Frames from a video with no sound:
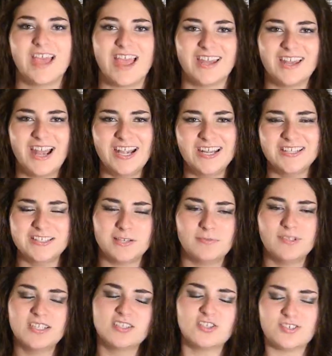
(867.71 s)
And I need
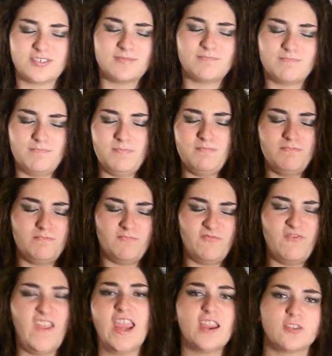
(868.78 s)
someone to just
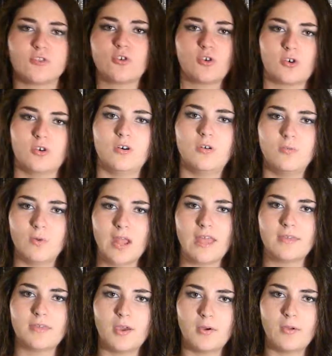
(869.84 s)
fangirl
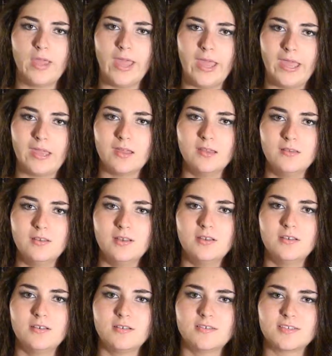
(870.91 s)
with, okay?
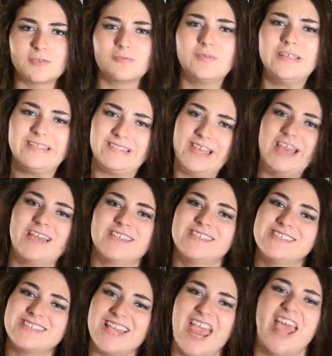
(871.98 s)
So read
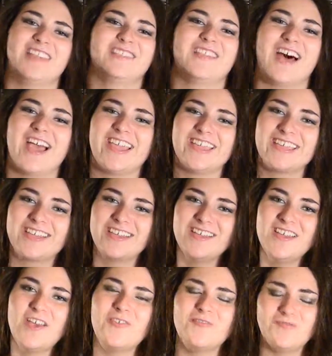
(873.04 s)
this and, like,
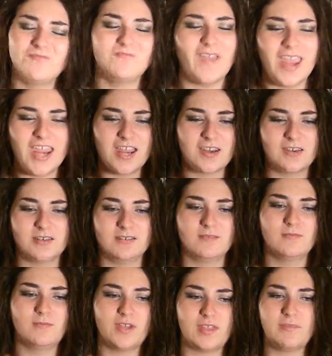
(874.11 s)
fan
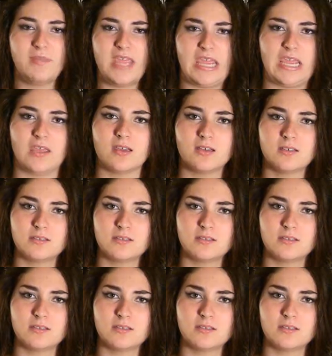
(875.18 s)
with me.